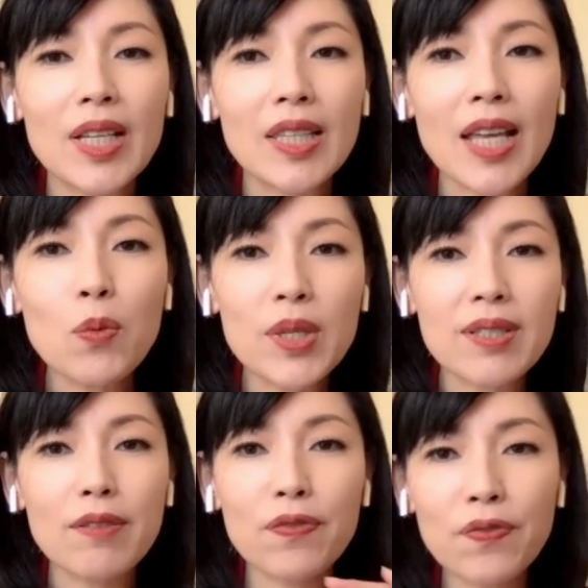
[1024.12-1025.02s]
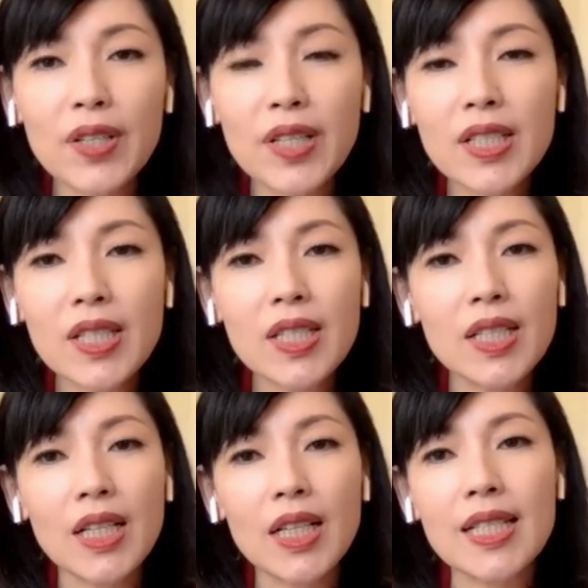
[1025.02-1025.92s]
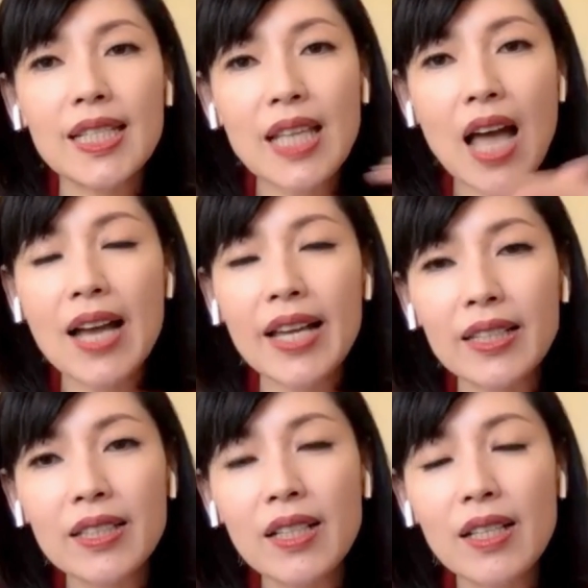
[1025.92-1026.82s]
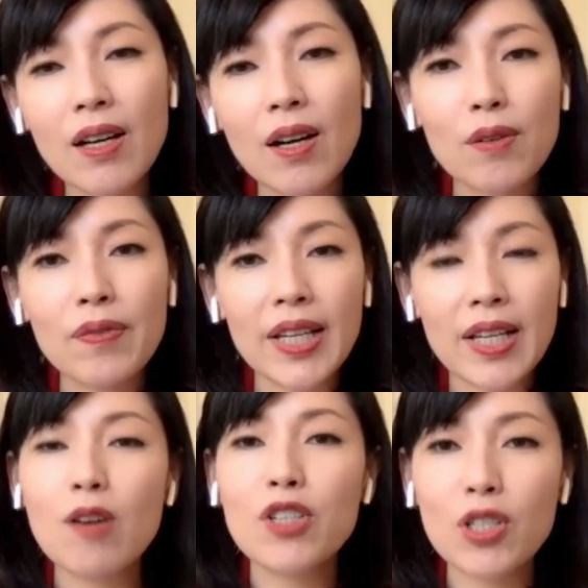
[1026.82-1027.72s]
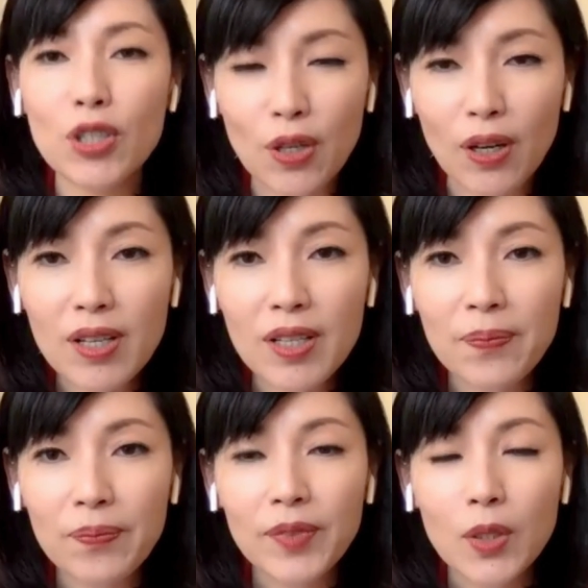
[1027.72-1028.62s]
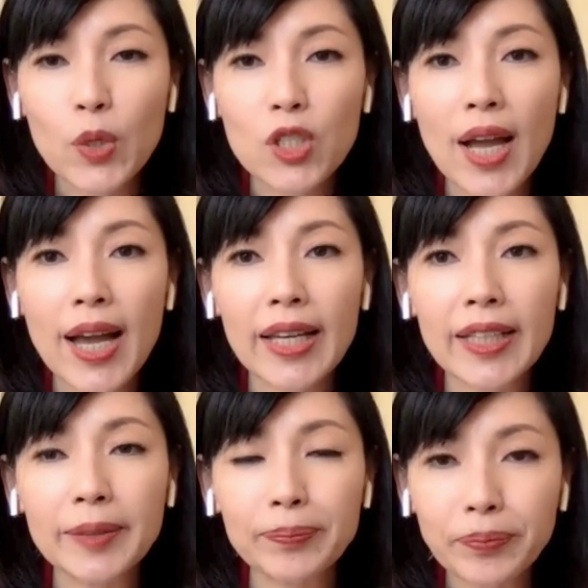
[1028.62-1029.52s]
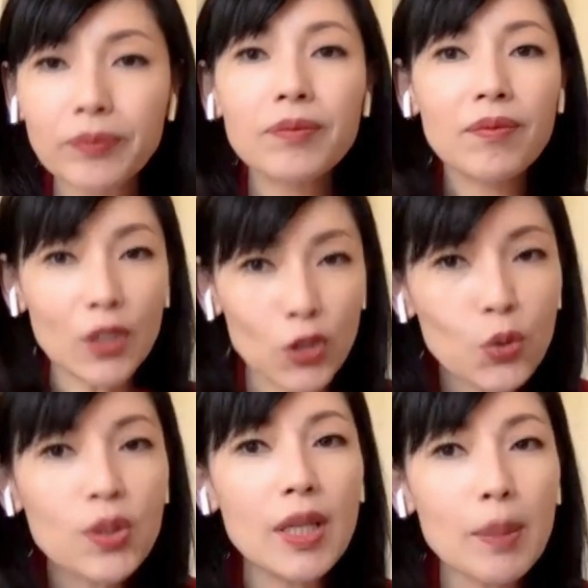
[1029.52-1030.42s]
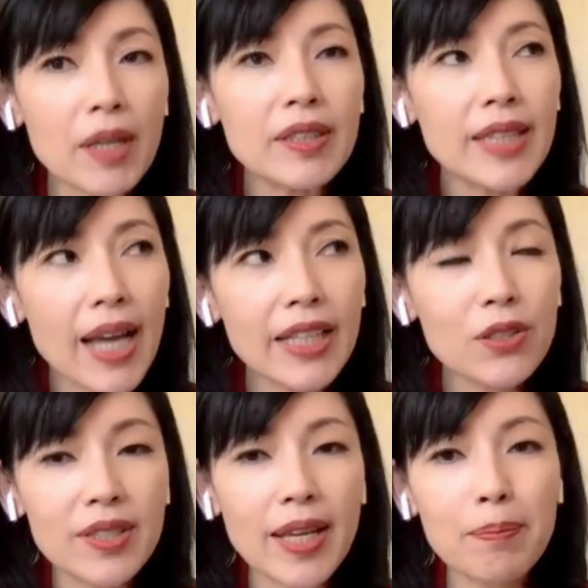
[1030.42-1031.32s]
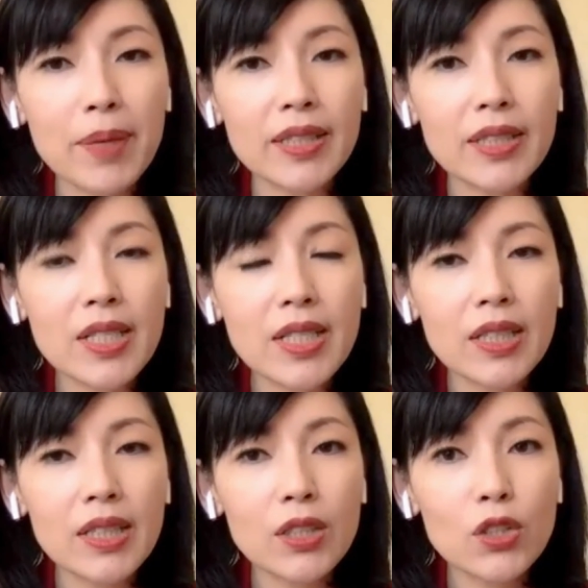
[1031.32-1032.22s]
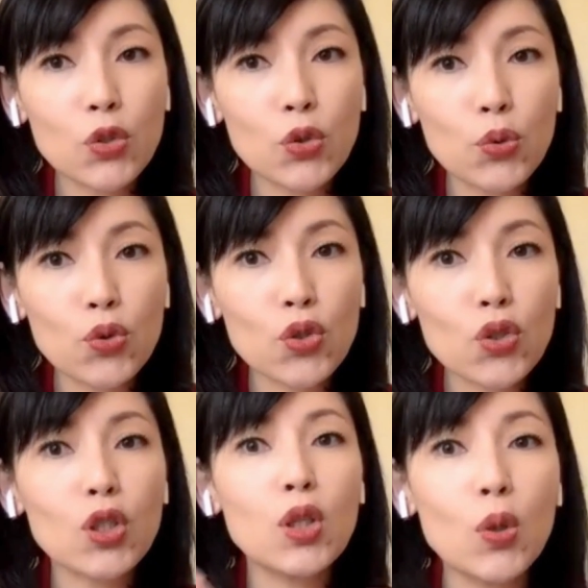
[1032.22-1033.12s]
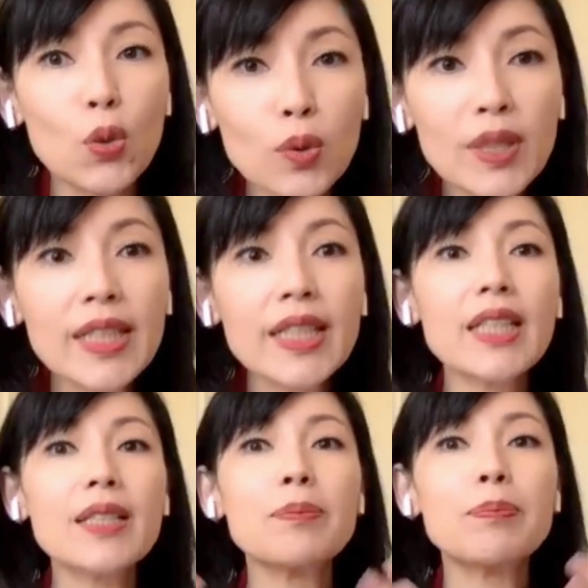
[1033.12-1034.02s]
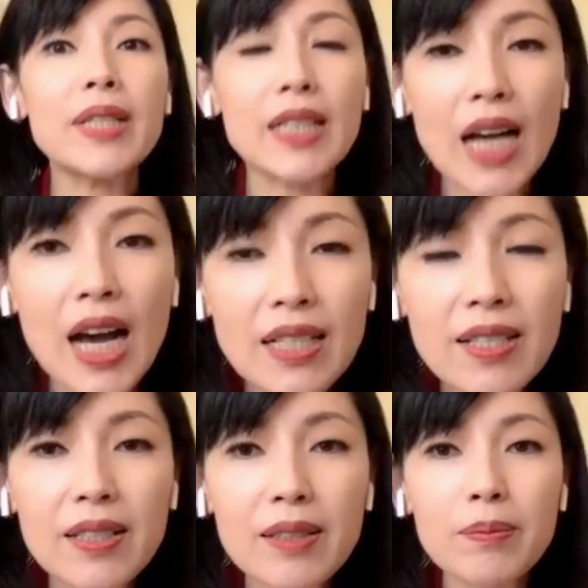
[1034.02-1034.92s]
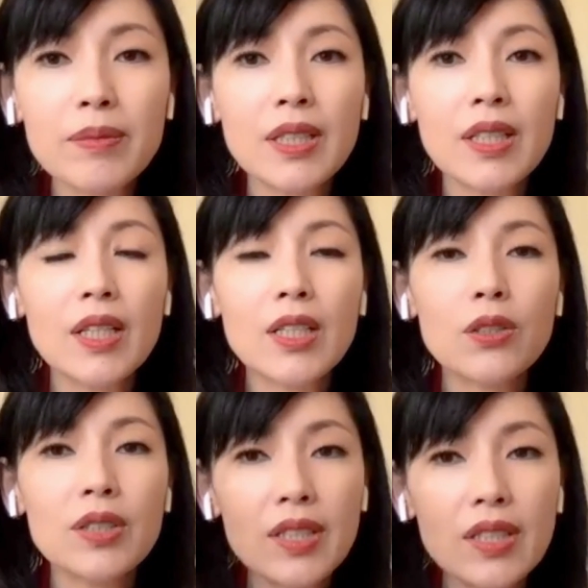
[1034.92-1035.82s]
that was the first sign of a culture shock, which I took about 9 to 10 months to slowly be accustomed to the